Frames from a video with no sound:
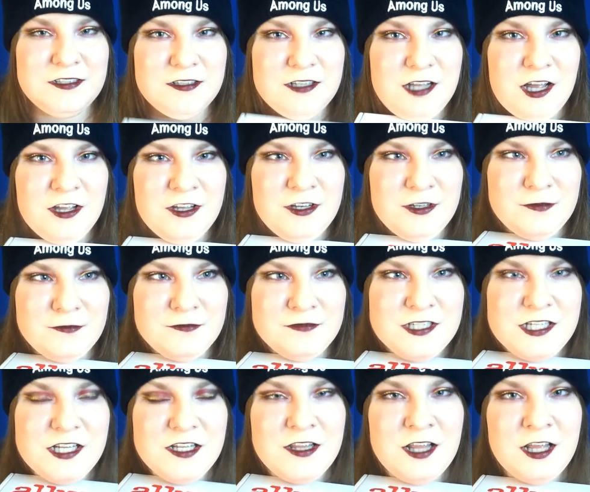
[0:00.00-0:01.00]

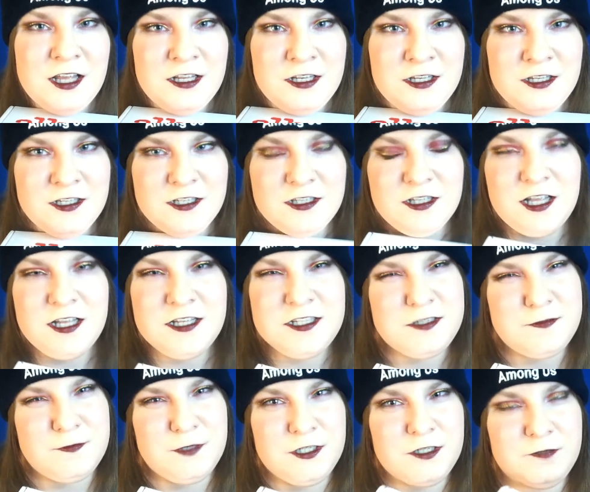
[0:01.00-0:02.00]
items than last
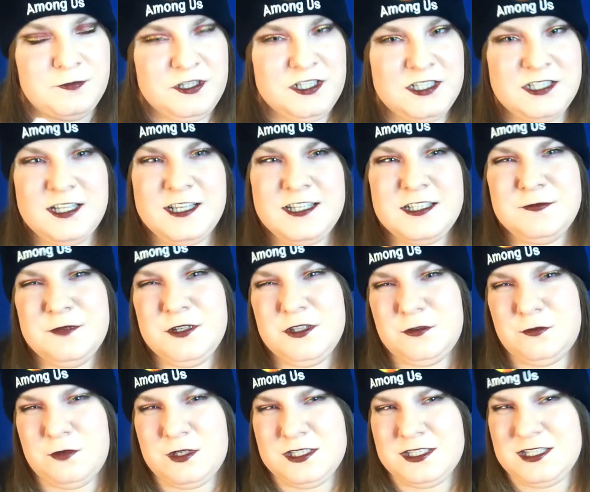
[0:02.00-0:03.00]
month, because last month
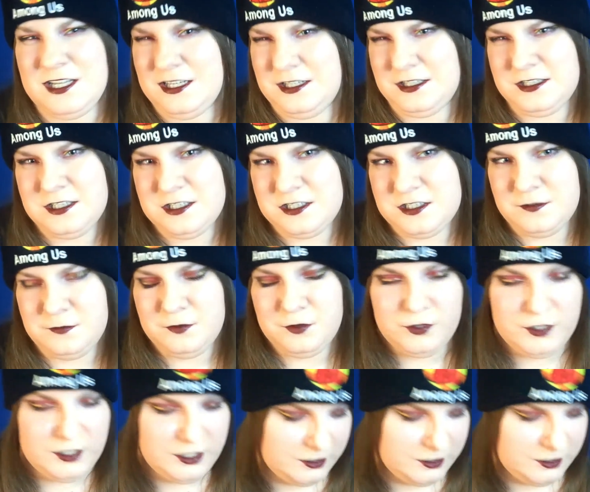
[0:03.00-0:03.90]
was kind of disappointing,